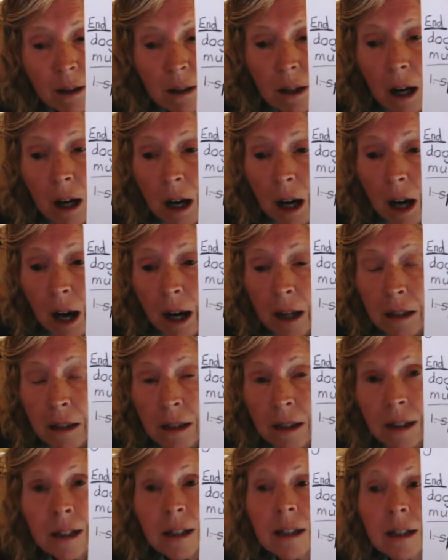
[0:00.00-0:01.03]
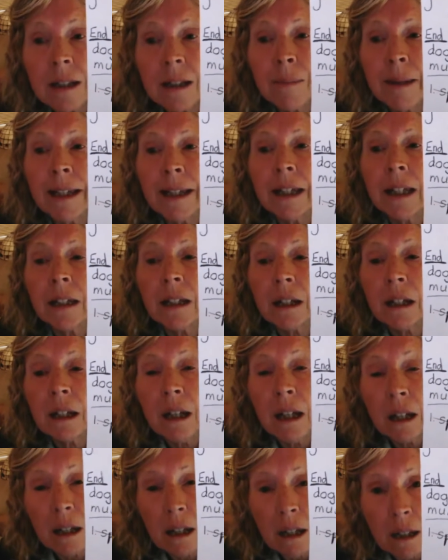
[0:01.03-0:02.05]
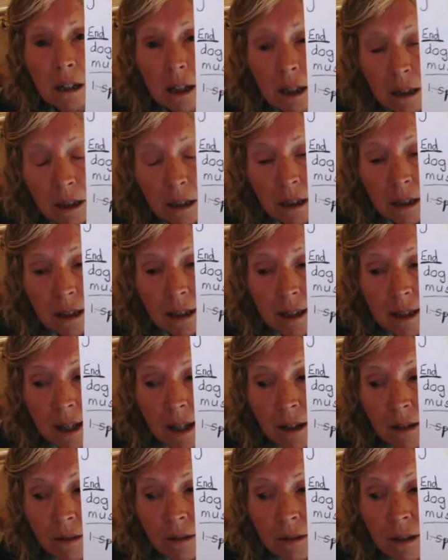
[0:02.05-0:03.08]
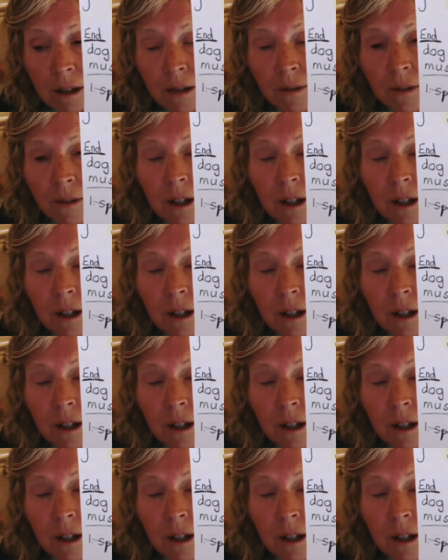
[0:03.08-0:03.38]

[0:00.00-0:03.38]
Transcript: cot and it's making a K sound,